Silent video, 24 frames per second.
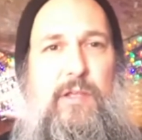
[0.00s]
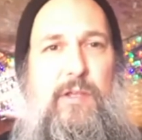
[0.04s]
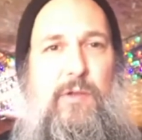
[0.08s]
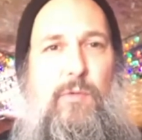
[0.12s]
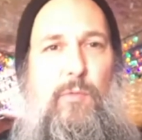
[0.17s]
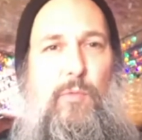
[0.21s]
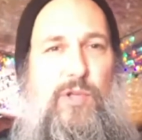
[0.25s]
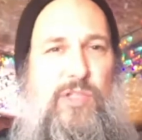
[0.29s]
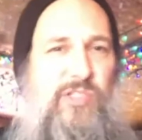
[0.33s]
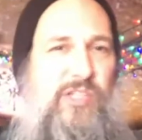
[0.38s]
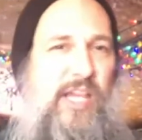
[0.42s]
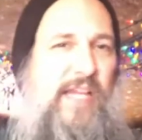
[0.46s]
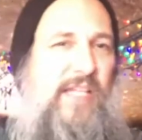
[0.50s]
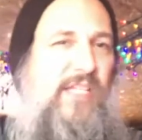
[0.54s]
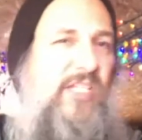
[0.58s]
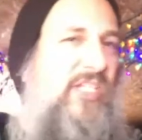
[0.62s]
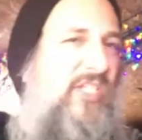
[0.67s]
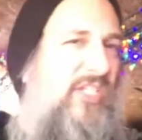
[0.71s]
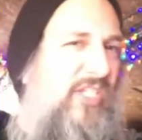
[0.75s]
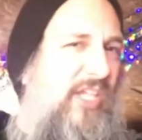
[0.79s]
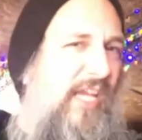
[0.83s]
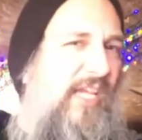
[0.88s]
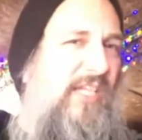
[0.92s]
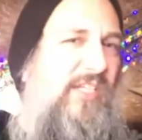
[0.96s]
was like
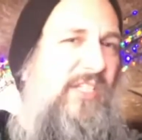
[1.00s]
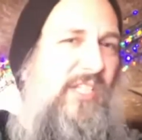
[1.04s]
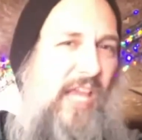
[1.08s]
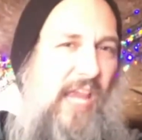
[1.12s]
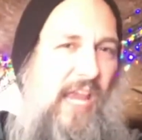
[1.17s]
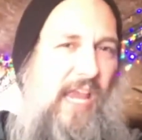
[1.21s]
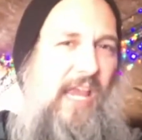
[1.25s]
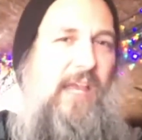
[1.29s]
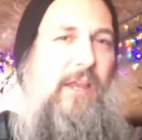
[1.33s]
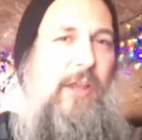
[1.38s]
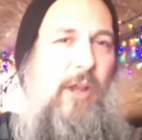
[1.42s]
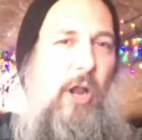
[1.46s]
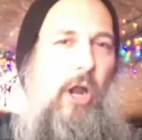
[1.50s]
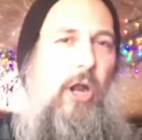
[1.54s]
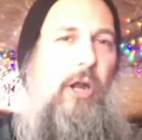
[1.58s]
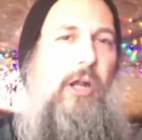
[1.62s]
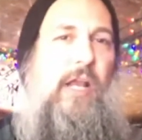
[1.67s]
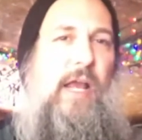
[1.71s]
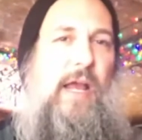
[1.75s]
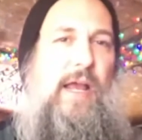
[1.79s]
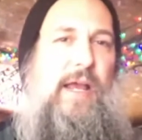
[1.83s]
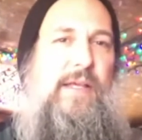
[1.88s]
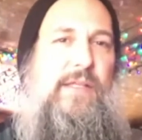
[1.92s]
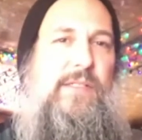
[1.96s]
6 A&R
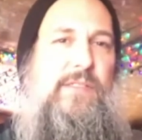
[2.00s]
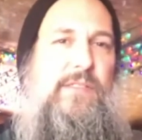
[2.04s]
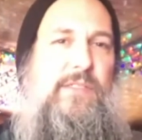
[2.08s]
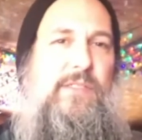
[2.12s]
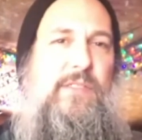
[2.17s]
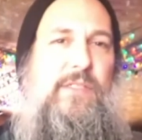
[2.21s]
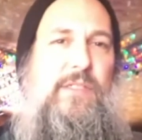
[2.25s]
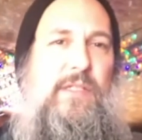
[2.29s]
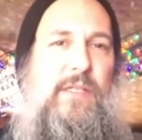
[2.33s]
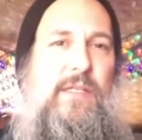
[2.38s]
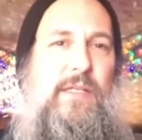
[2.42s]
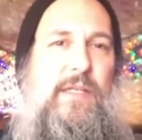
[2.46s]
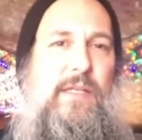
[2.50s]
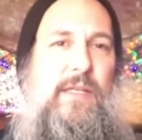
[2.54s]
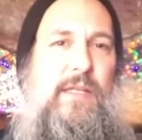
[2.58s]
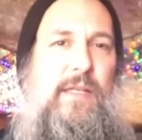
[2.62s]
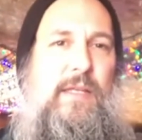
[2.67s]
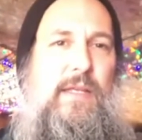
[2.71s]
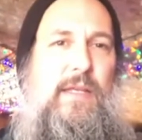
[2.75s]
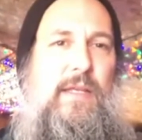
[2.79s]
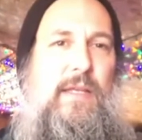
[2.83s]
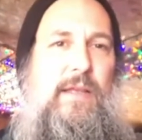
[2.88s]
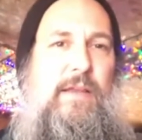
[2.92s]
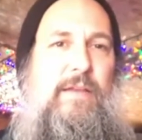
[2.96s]
guys
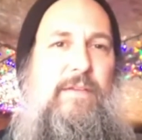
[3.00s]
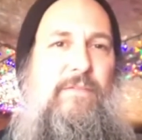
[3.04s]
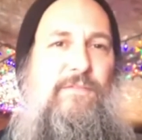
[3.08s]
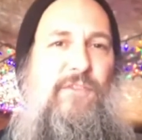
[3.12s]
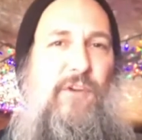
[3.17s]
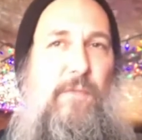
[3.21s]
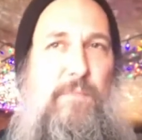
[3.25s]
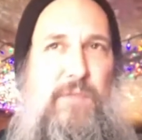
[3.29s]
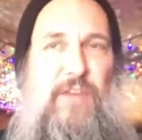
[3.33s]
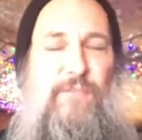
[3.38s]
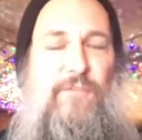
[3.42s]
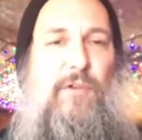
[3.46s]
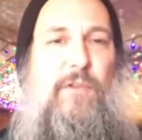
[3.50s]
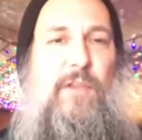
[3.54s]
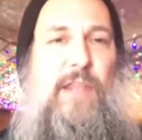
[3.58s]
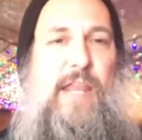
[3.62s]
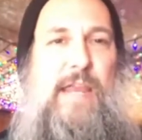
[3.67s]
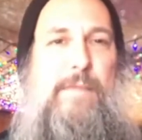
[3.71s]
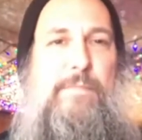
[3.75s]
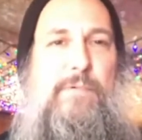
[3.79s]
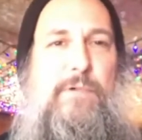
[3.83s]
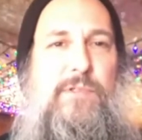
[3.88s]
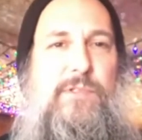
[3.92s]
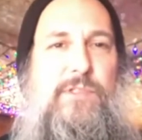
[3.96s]
from different
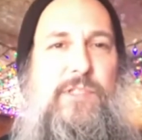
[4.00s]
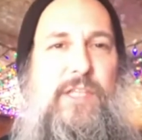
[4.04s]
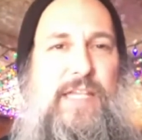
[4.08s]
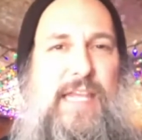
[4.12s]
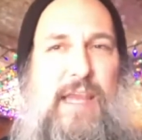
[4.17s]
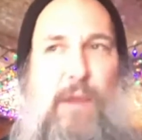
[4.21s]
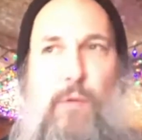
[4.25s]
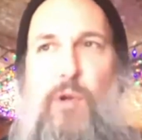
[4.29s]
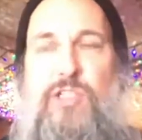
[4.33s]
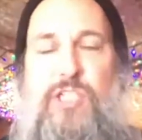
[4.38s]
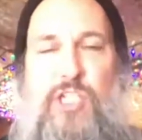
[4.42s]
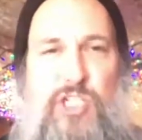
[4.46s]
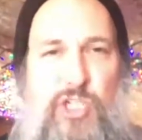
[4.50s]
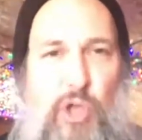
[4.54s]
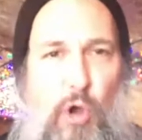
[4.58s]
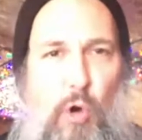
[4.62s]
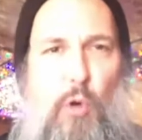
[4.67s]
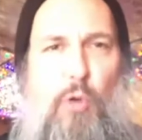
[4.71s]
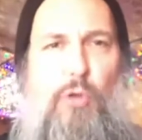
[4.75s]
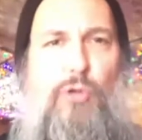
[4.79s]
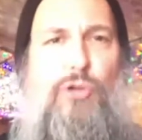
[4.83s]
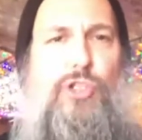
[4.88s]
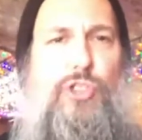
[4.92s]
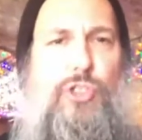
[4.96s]
labels. Like it was a
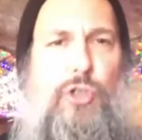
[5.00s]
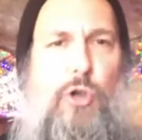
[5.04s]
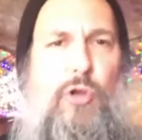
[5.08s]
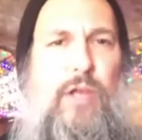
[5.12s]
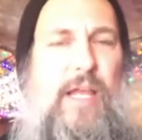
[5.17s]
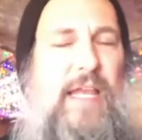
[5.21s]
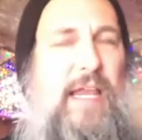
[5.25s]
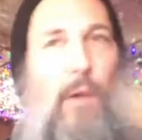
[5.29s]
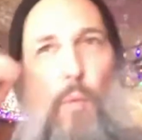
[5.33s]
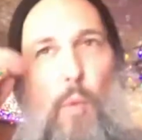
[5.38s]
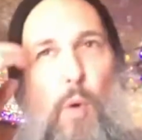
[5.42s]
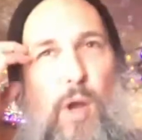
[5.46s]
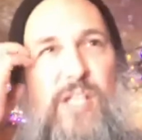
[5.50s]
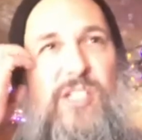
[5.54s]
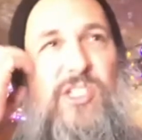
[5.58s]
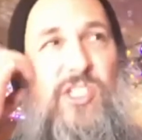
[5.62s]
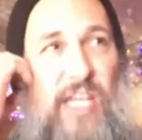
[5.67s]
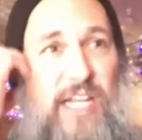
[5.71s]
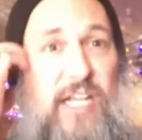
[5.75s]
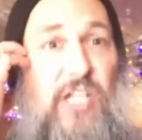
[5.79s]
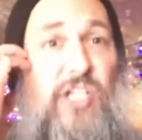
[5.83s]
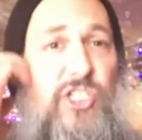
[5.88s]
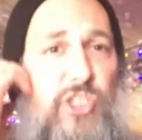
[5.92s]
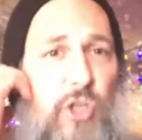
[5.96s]
total show. Like it was
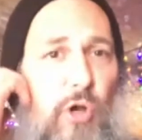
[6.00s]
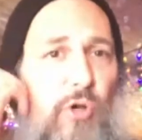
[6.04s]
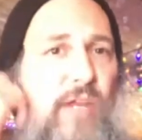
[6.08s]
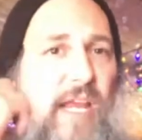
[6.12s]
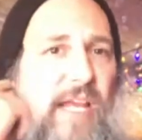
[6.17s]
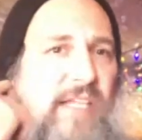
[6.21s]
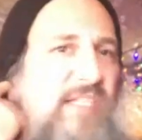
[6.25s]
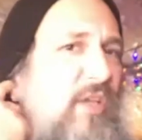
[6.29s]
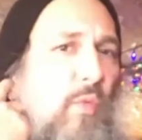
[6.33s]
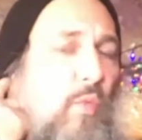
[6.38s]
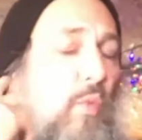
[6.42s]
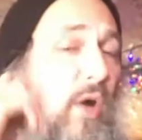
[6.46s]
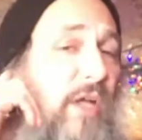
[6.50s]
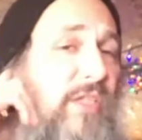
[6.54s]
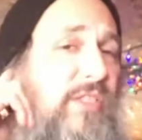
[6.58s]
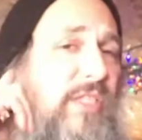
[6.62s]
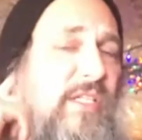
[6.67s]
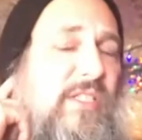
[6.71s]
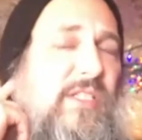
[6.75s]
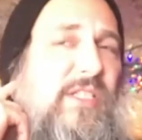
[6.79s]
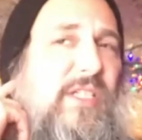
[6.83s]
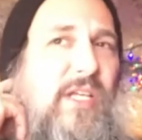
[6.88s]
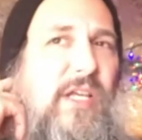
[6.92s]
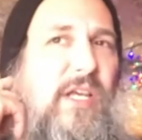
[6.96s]
like a showcase. It
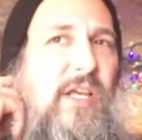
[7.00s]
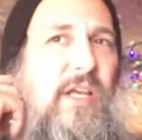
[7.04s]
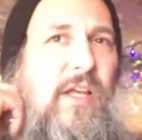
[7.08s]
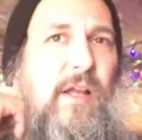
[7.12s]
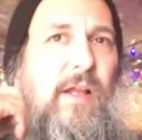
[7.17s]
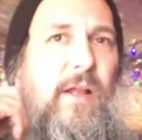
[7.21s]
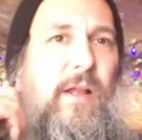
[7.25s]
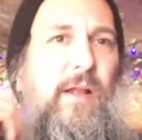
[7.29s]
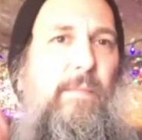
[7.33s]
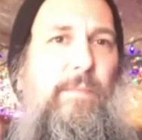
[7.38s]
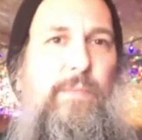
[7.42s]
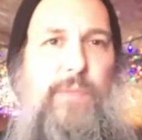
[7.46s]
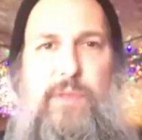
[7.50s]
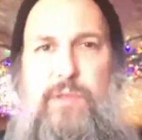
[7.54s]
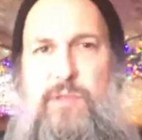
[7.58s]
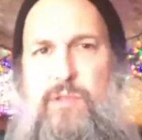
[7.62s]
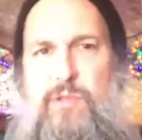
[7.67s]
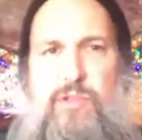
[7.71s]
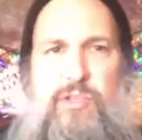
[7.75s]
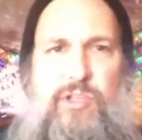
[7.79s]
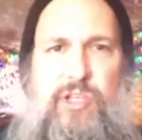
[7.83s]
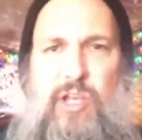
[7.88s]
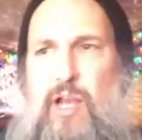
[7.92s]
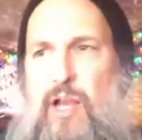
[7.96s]
wasn't
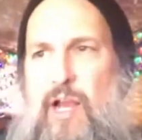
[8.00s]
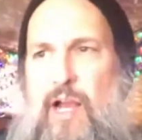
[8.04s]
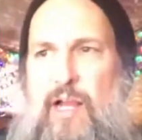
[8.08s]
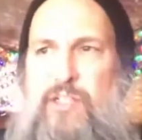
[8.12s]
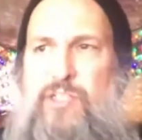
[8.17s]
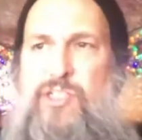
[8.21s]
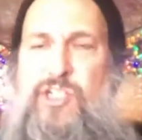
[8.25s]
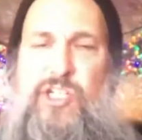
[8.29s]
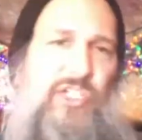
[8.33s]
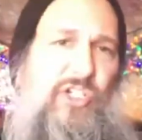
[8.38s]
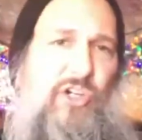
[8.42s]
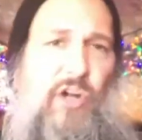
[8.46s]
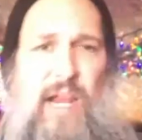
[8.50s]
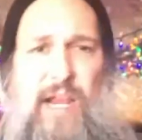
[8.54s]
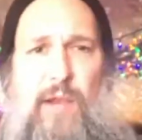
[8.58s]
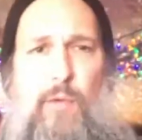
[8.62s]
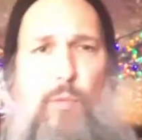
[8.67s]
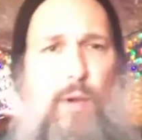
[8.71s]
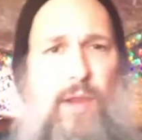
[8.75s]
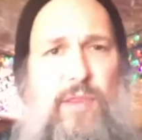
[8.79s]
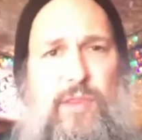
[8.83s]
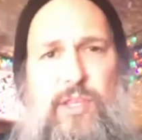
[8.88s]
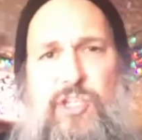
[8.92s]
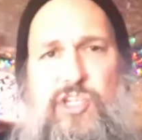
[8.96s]
to try
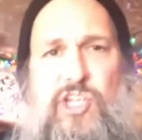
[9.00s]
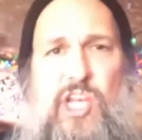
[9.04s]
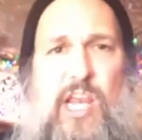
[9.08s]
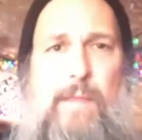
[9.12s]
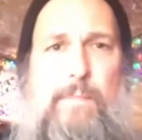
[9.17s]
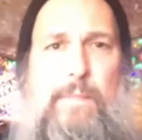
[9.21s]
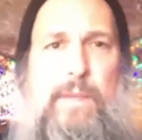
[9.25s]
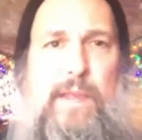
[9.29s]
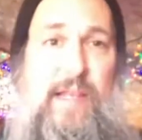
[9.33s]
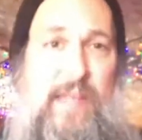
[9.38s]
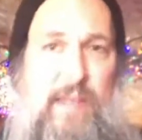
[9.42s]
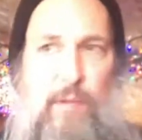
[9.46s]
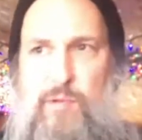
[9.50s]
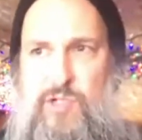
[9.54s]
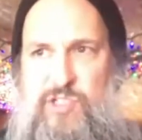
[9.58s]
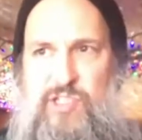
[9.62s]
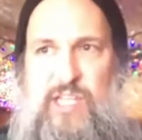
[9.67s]
and win the champion. Like it was